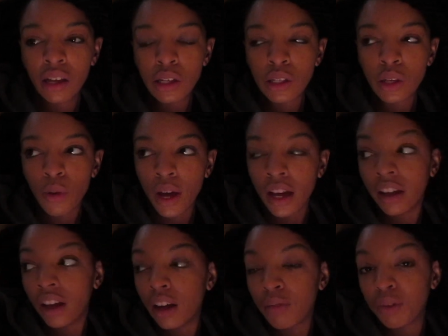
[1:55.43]
So
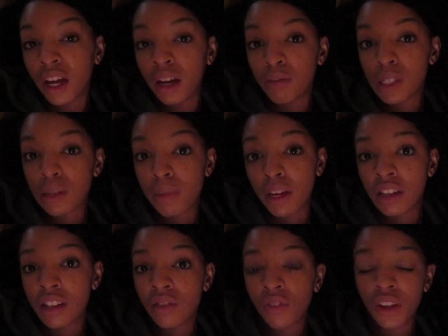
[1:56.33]
I got him some
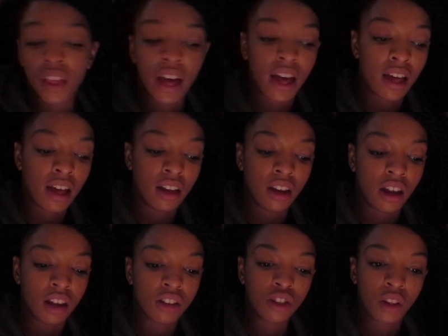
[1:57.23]
medicine for that,
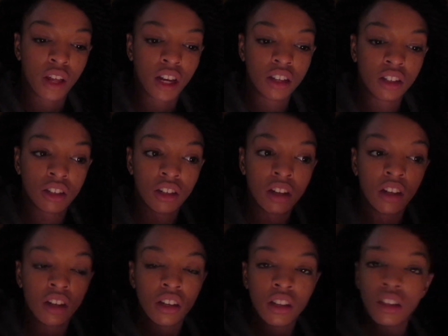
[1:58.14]
and so that I could
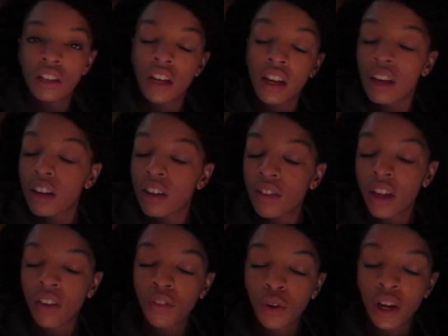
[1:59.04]
take care of
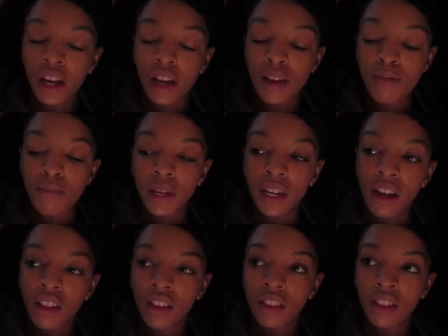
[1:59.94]
that for him. But
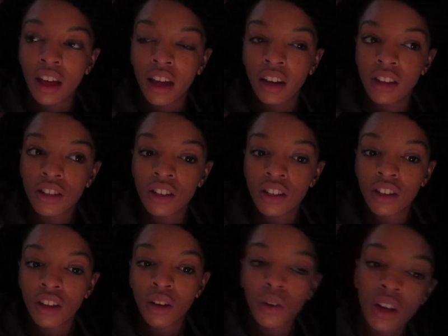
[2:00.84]
other than that, he's good to
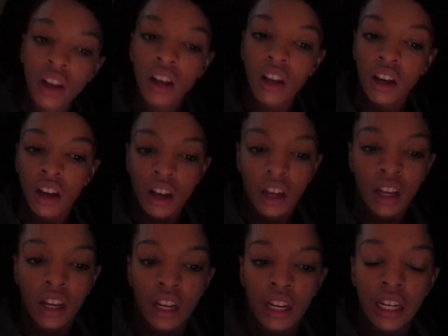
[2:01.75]
go.
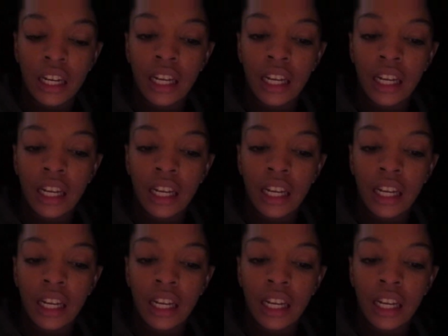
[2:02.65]
And